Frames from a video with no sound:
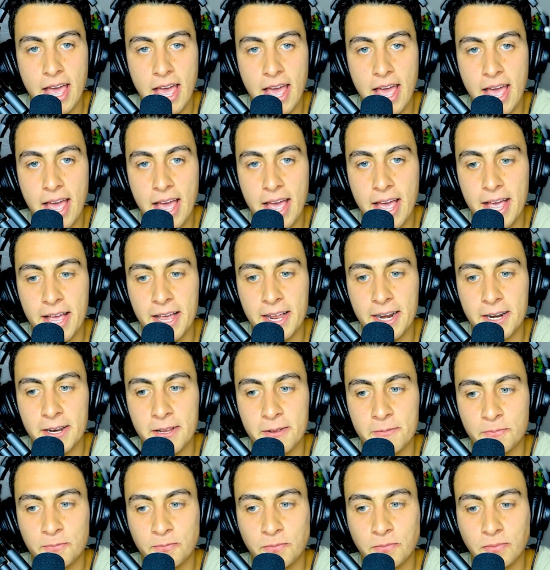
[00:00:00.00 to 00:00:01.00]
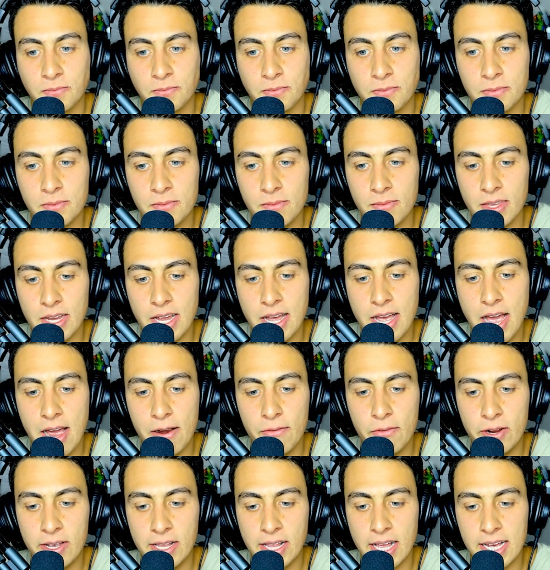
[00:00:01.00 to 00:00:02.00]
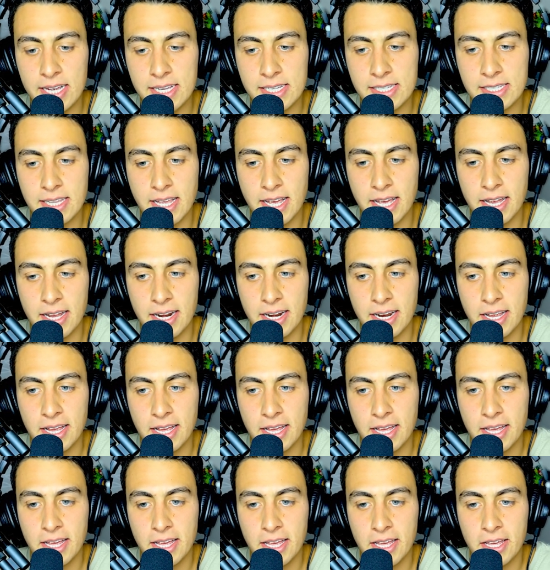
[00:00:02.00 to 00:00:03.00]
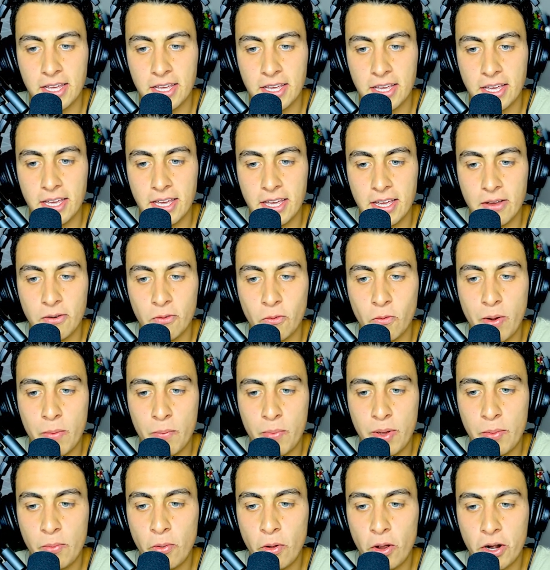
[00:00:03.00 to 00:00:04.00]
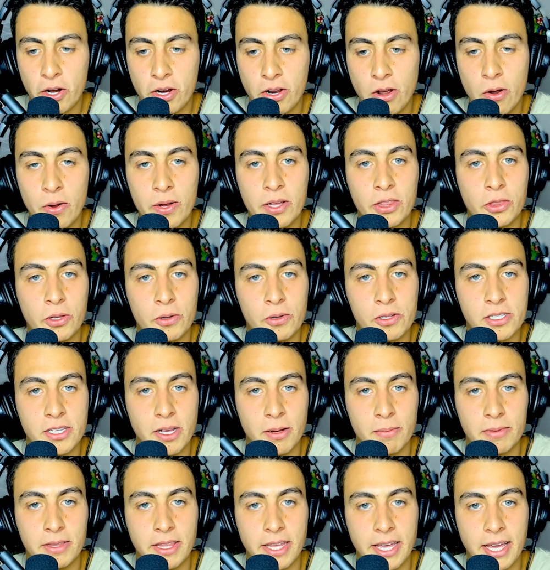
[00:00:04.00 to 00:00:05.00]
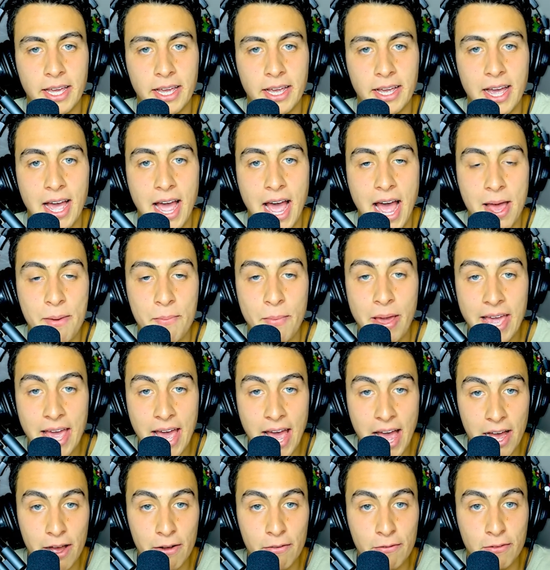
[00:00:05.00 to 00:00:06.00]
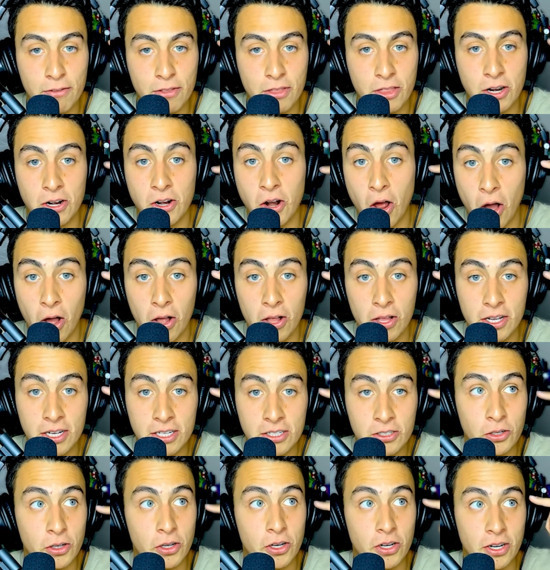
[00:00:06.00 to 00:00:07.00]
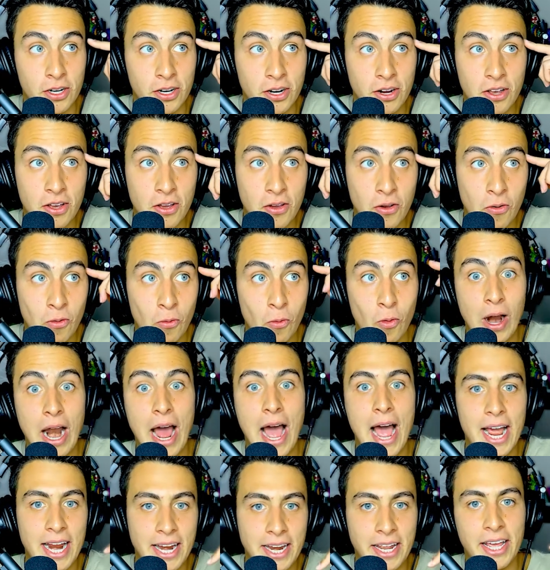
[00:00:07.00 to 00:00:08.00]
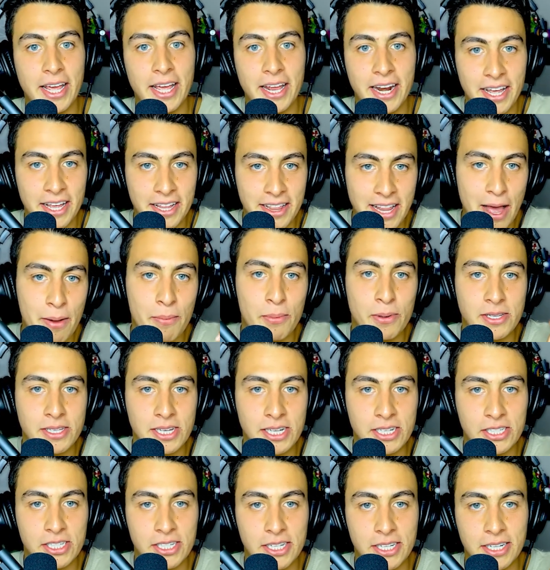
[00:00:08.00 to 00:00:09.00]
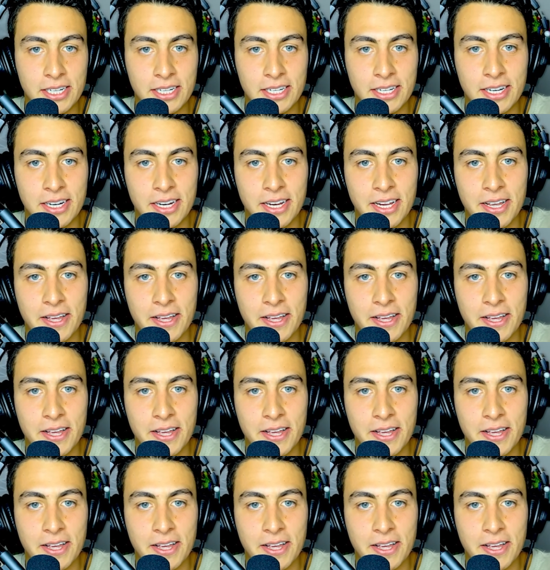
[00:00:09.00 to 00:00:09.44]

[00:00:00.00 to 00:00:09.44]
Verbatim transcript: And I realized that when people are going through something, I may have the knowledge or what I did in that position,